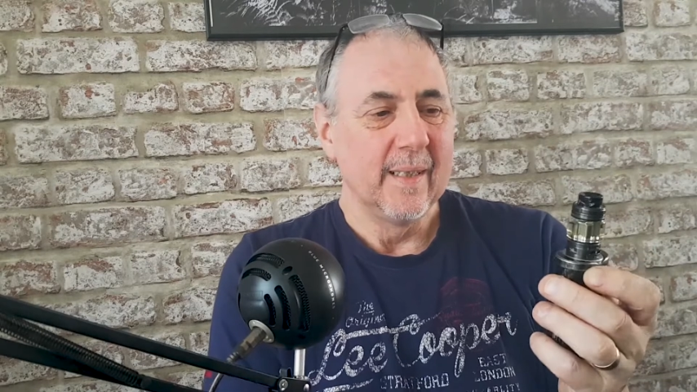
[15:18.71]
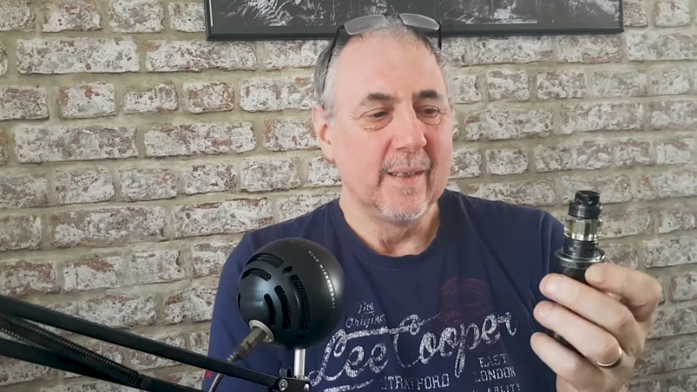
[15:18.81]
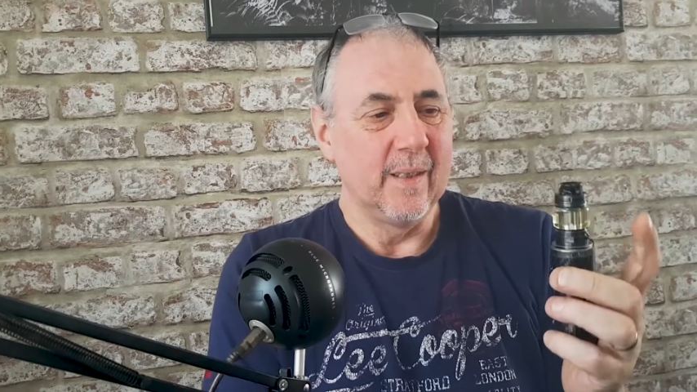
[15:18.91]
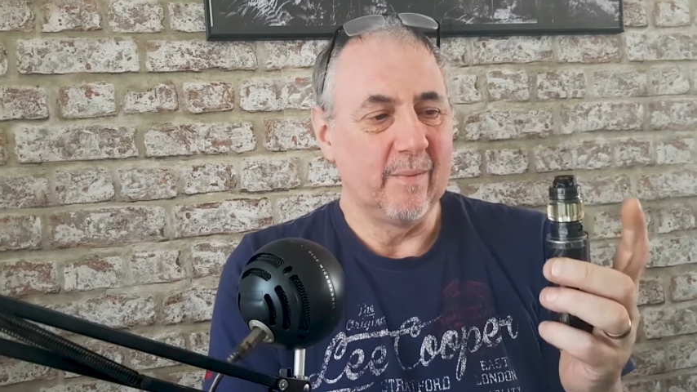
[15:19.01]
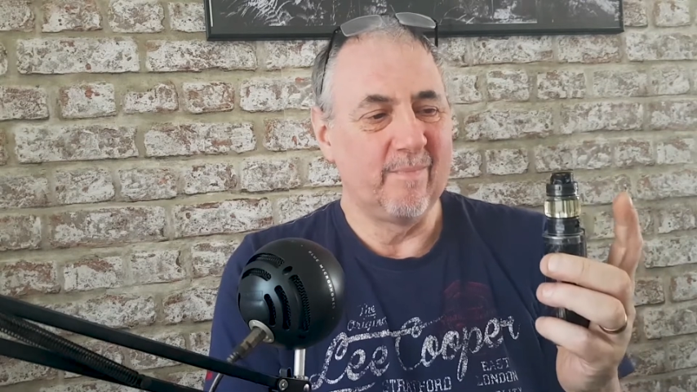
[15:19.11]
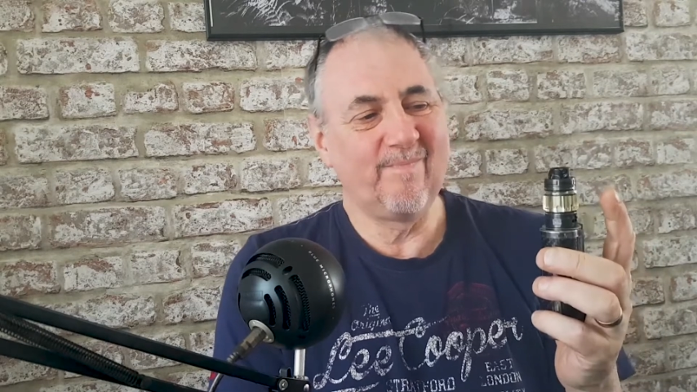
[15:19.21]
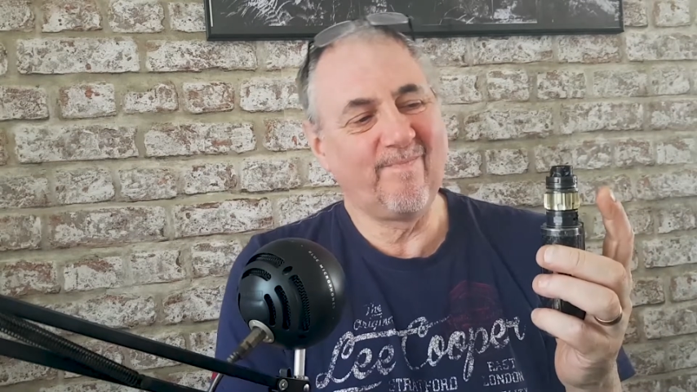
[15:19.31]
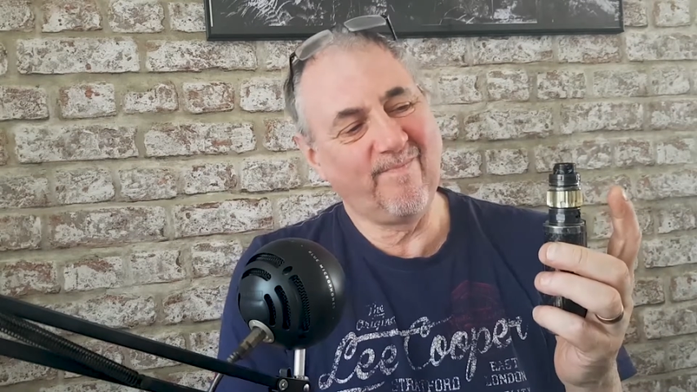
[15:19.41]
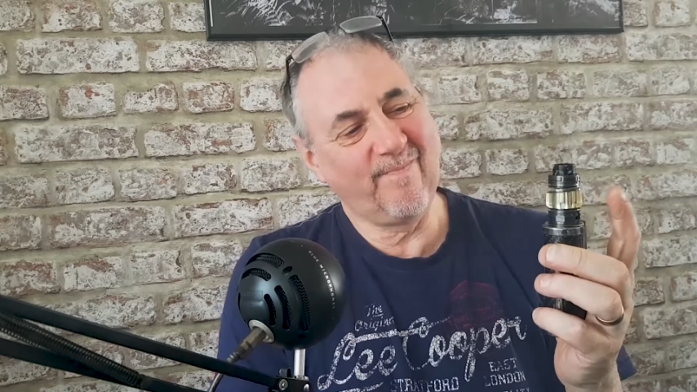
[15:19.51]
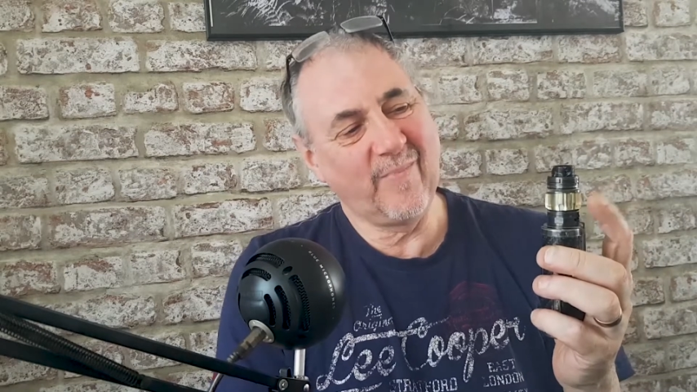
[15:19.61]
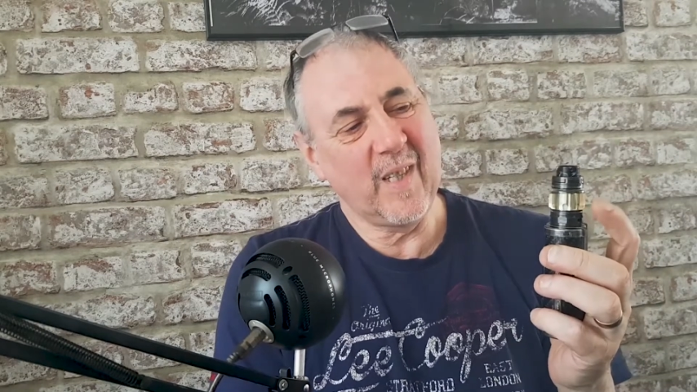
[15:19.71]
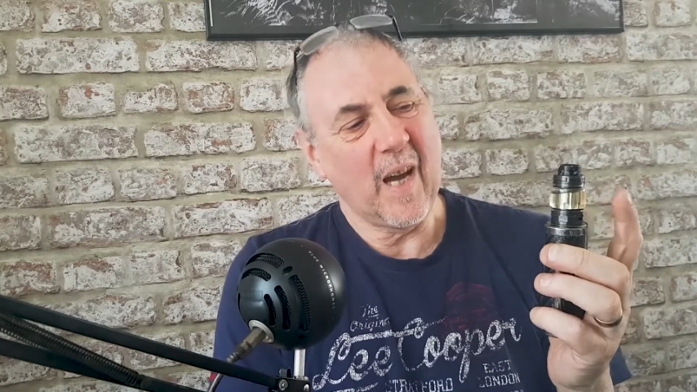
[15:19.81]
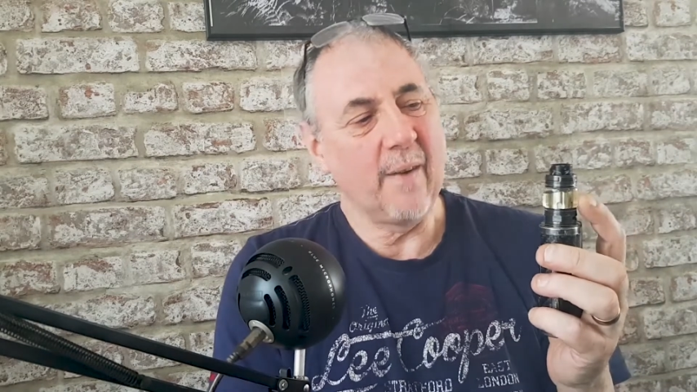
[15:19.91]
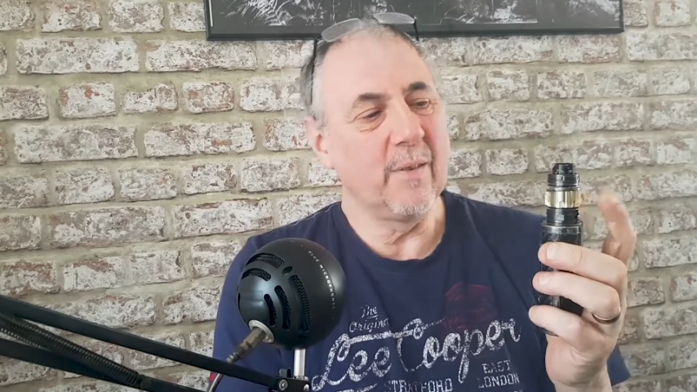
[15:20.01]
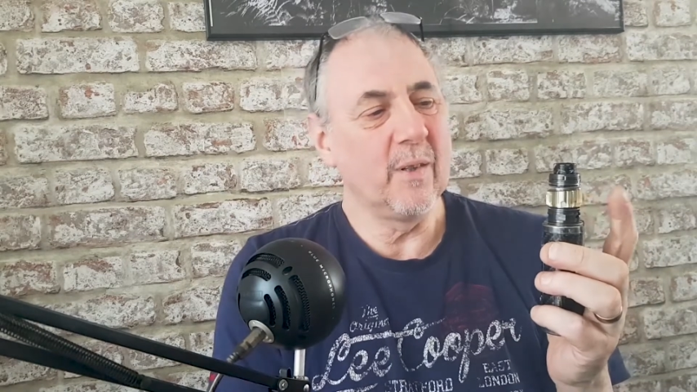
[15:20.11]
You
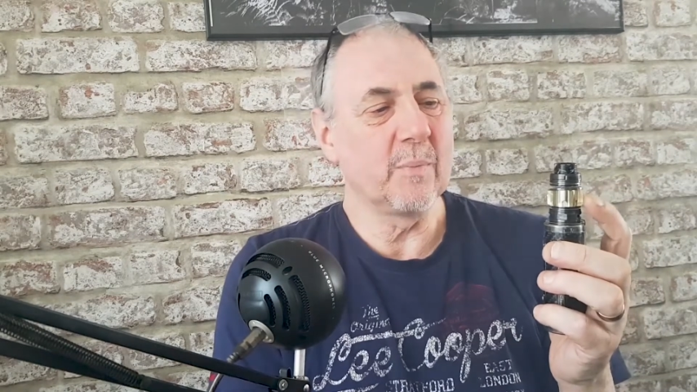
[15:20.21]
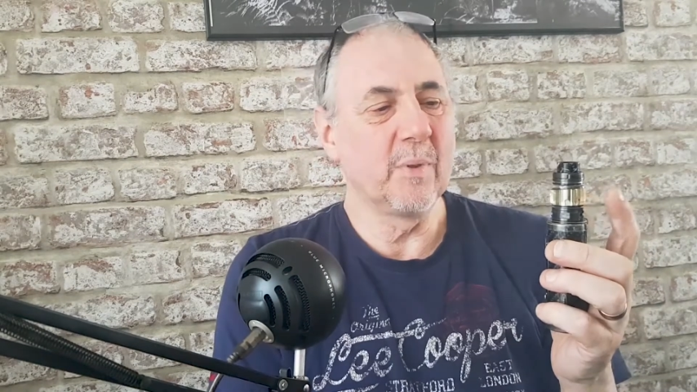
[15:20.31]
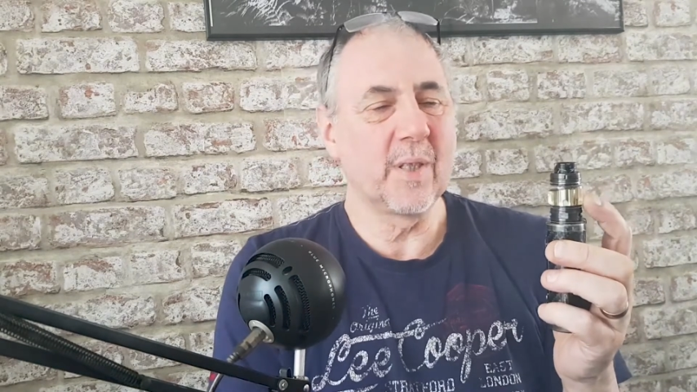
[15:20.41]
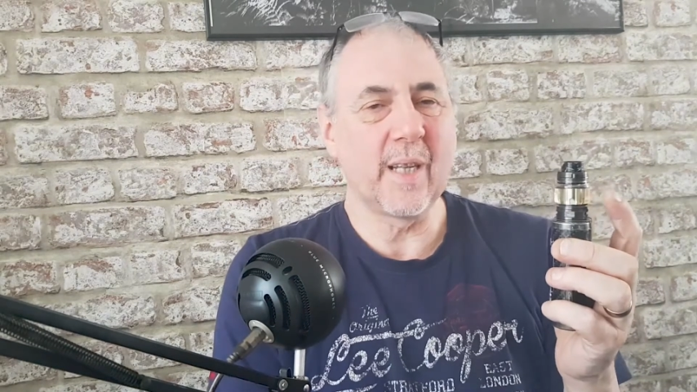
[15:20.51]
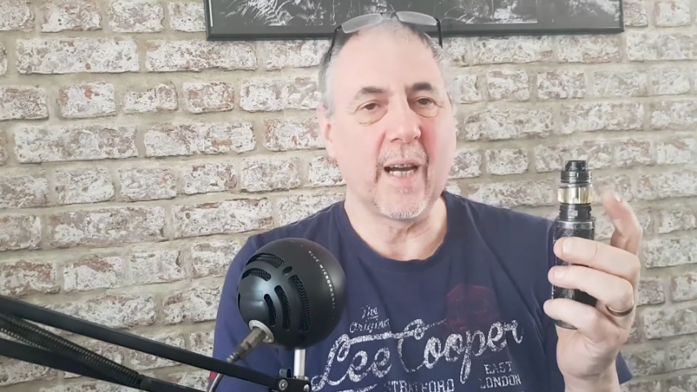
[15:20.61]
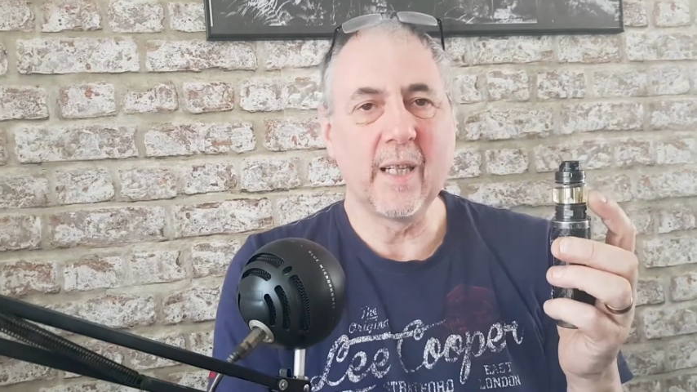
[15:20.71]
haven't got as much tank